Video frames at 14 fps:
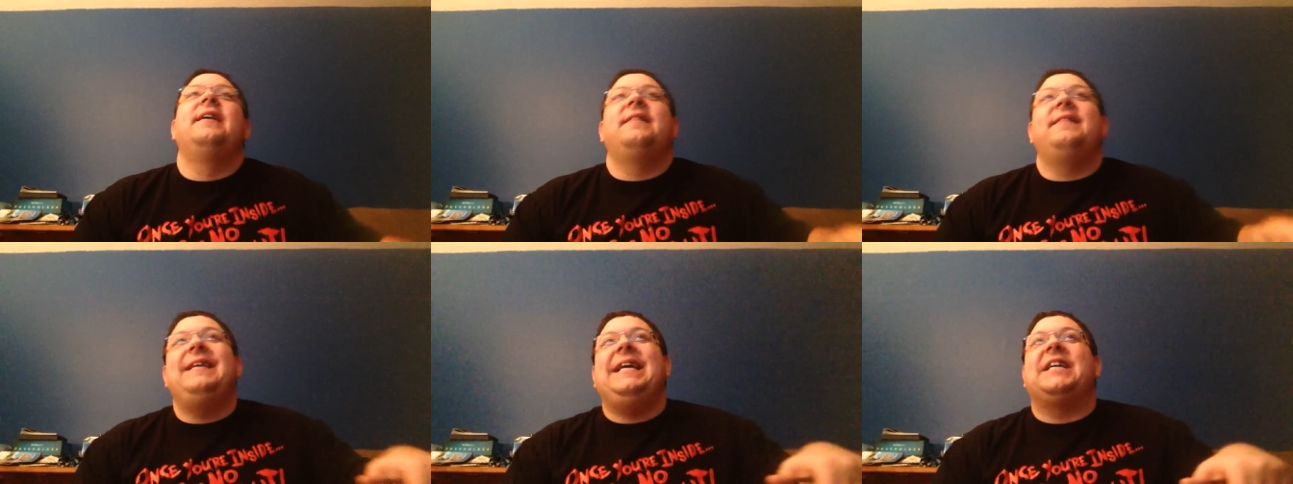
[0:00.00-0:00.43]

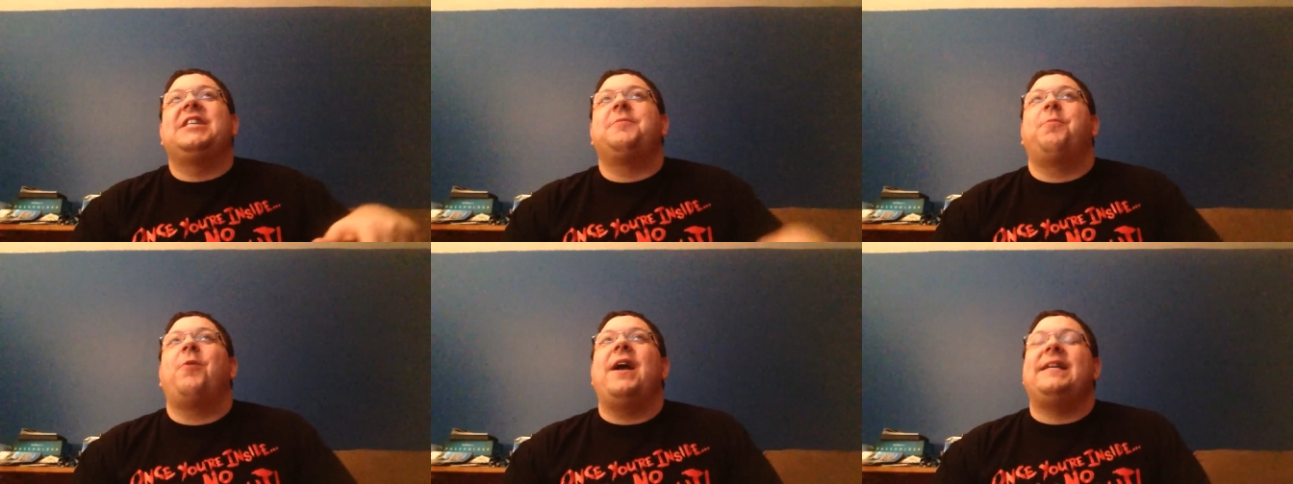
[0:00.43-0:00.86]
the
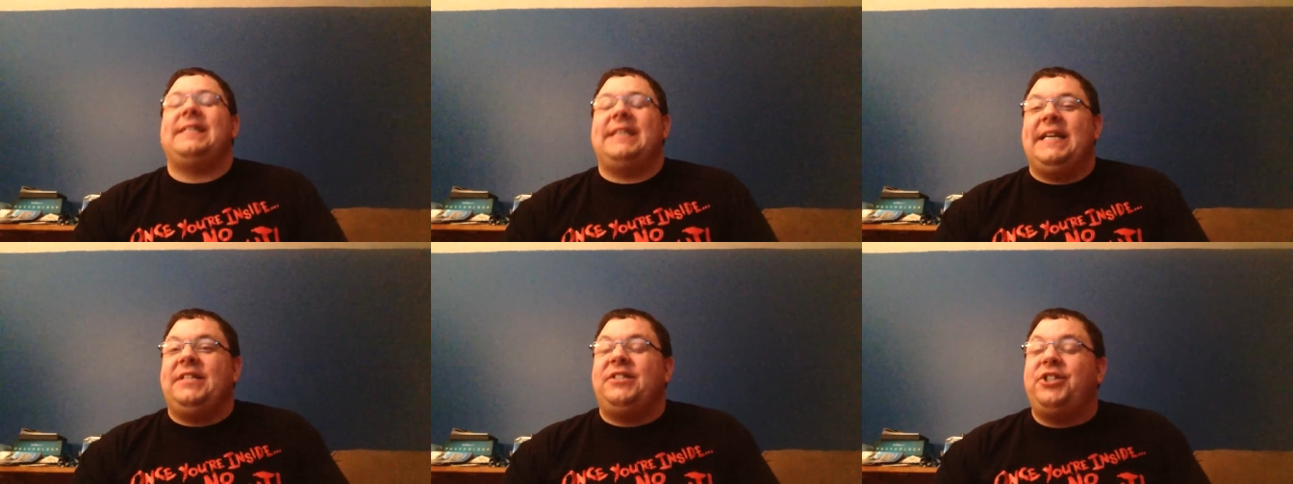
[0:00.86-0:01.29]
Express
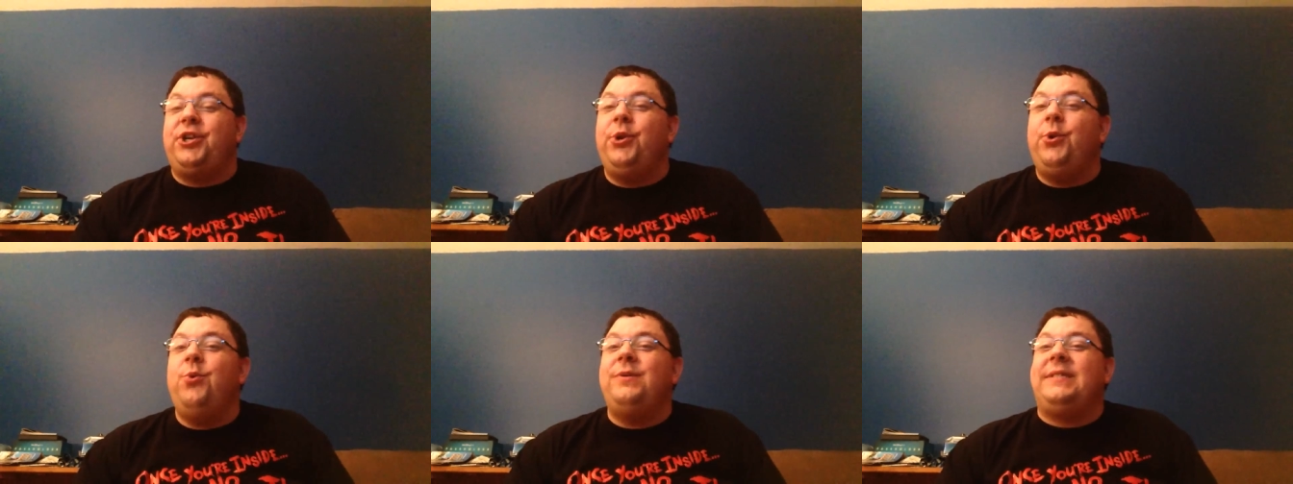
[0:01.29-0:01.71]
is
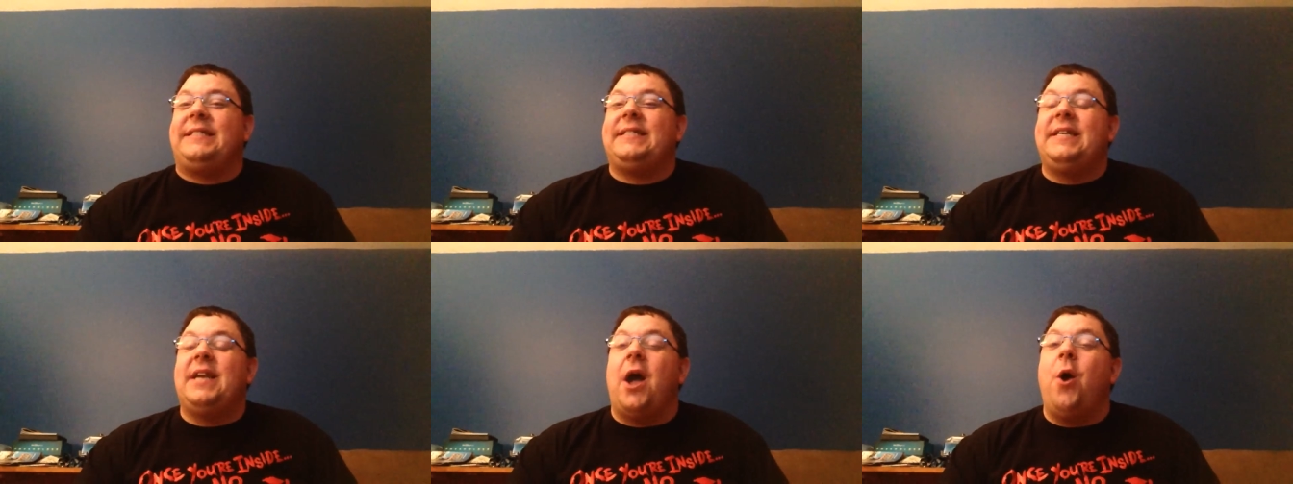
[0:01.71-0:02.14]

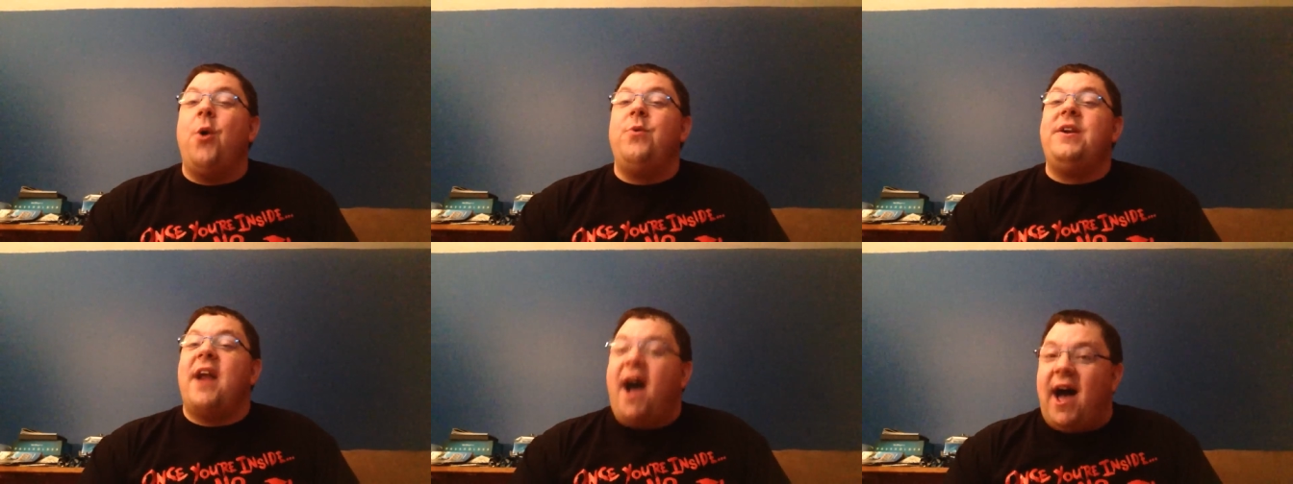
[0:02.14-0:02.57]

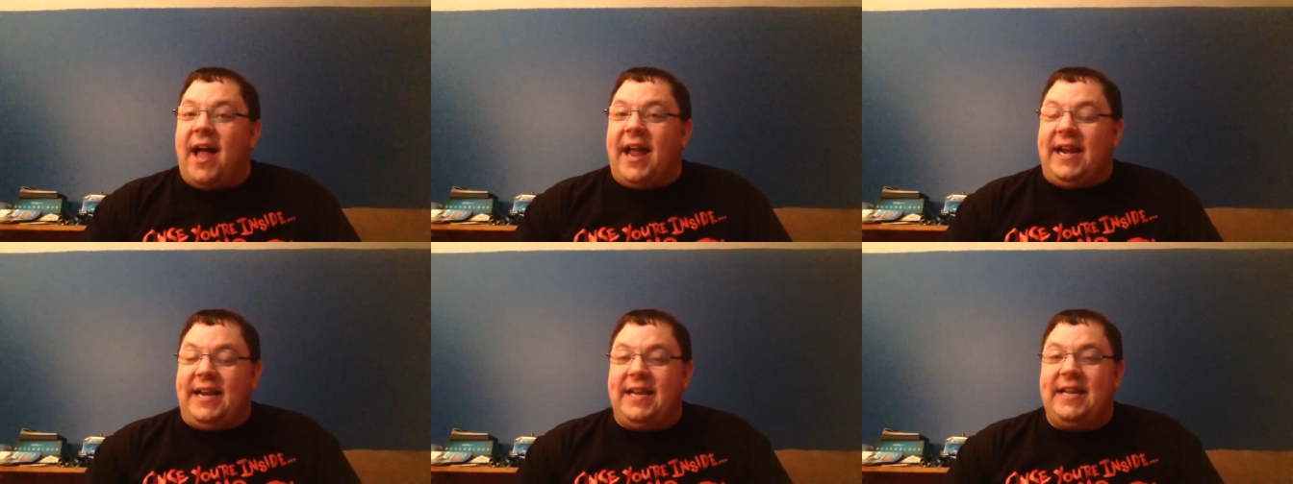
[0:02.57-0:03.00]

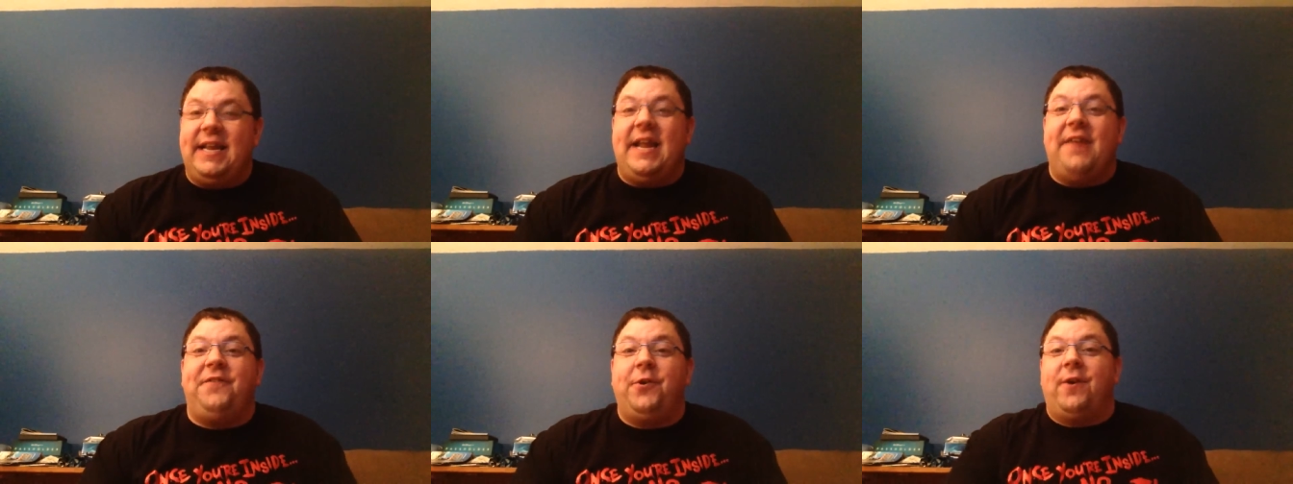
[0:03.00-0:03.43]
209
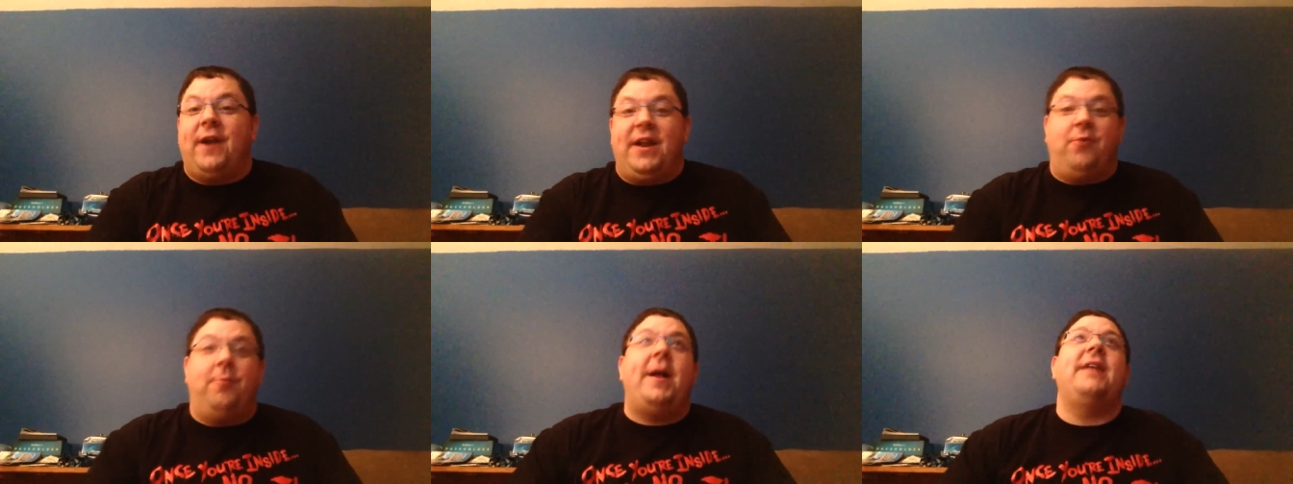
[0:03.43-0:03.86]
if you're an
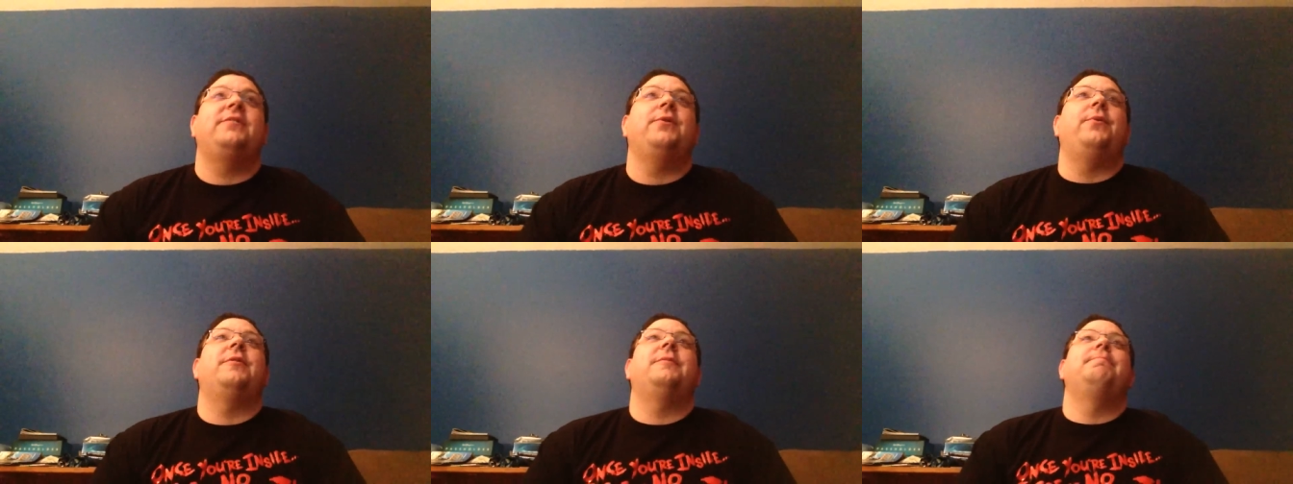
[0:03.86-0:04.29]
annual pass
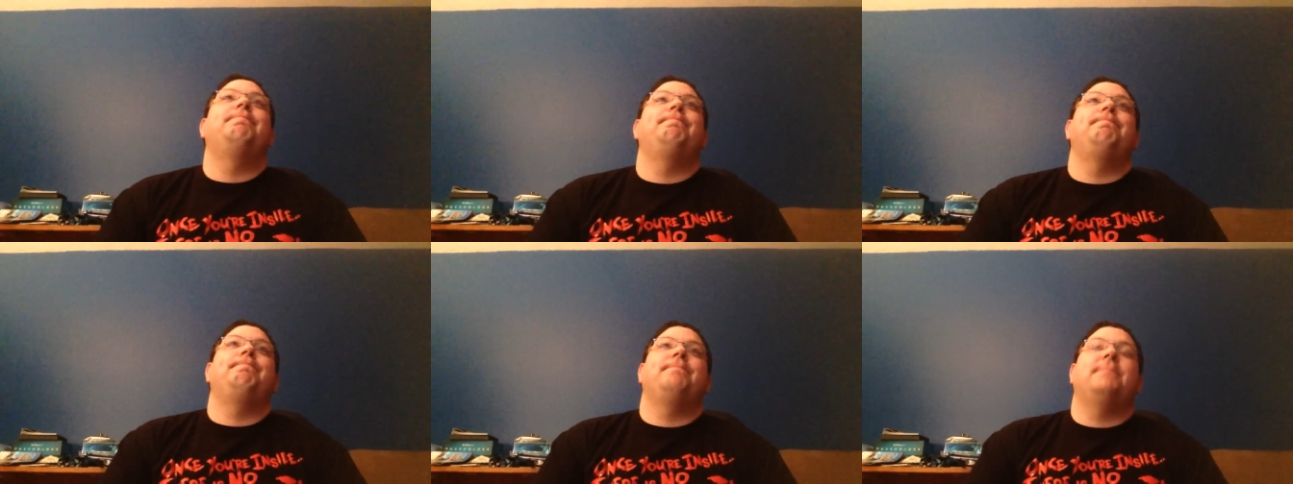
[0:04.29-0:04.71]
holder.
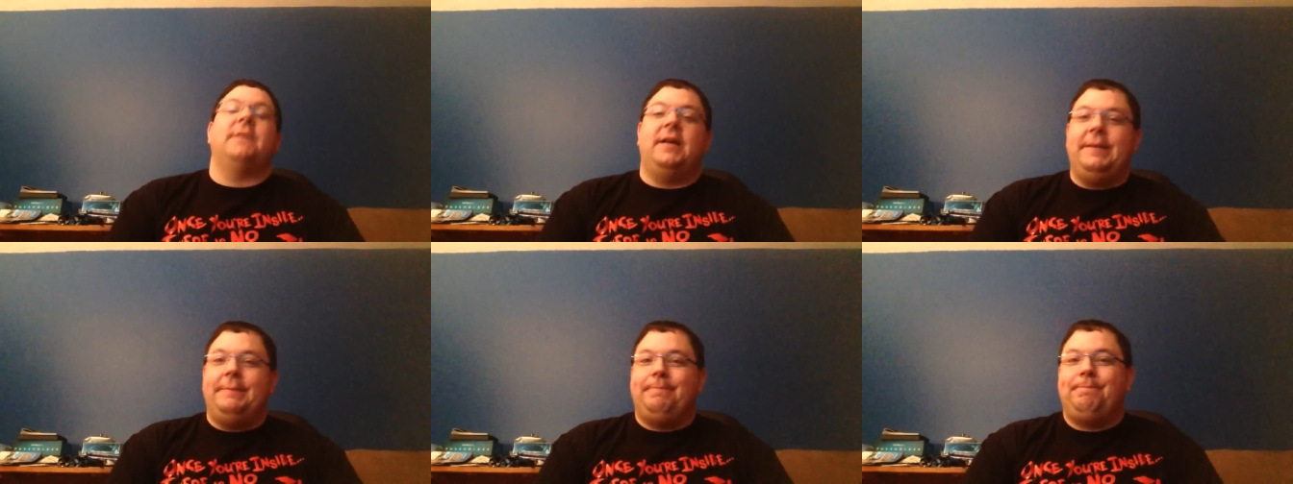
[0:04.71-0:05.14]

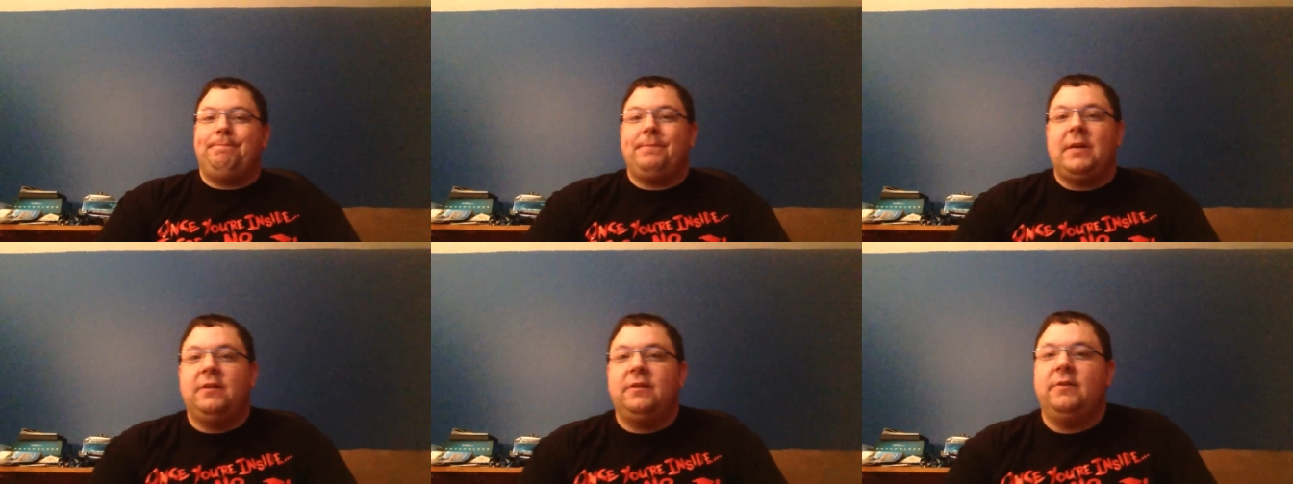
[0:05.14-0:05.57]
All right?
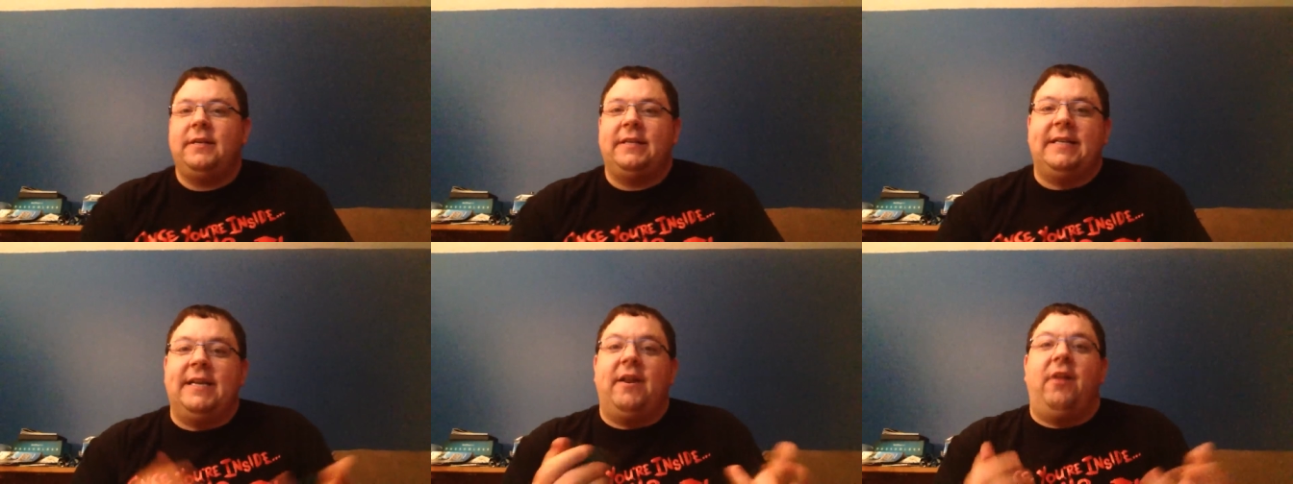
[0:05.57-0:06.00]
That's
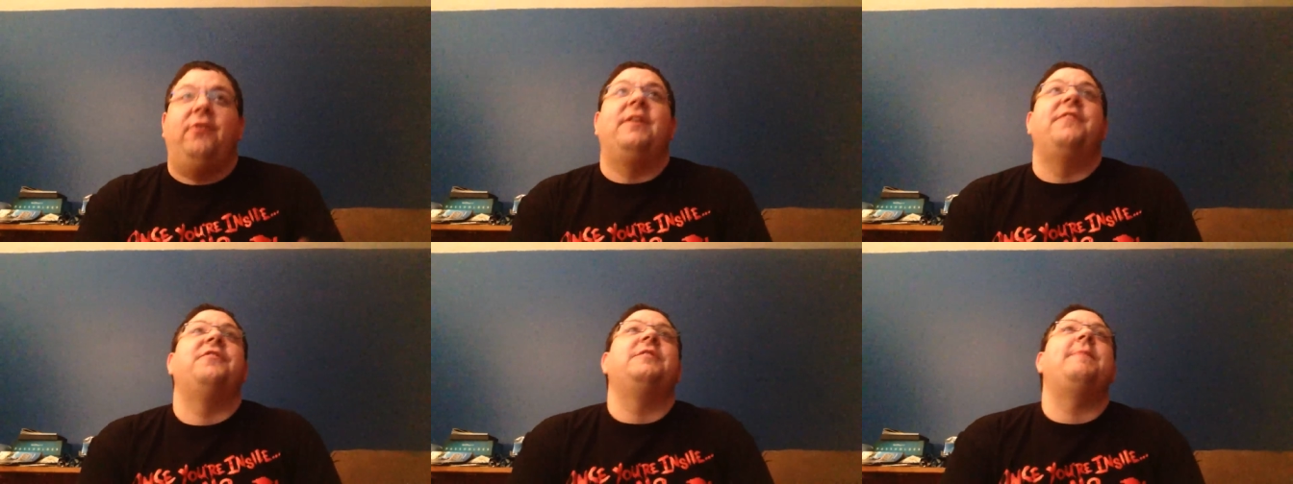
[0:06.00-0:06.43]
like a $10
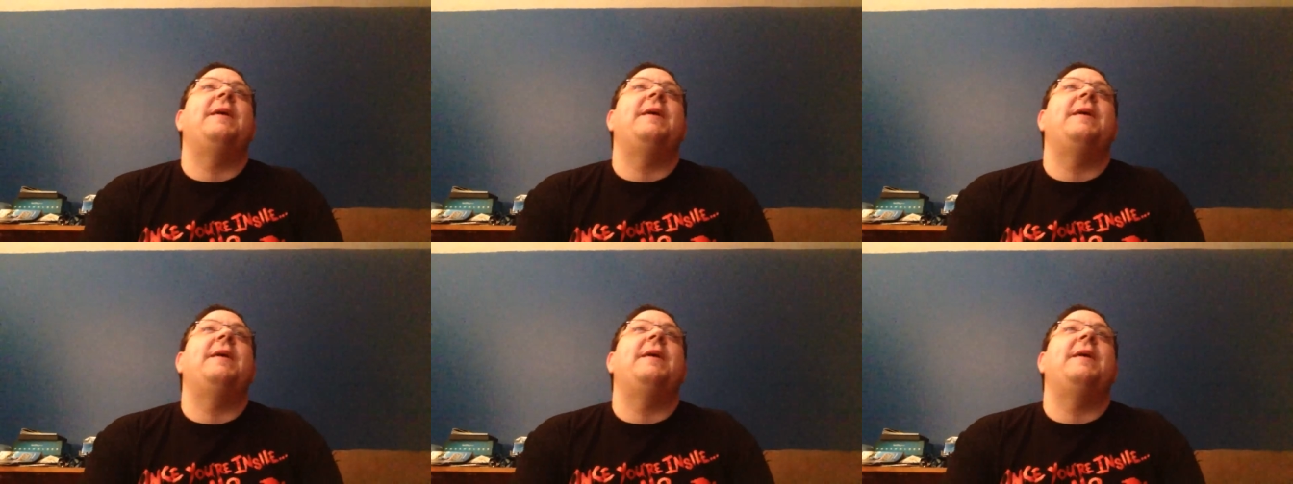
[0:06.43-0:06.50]
difference,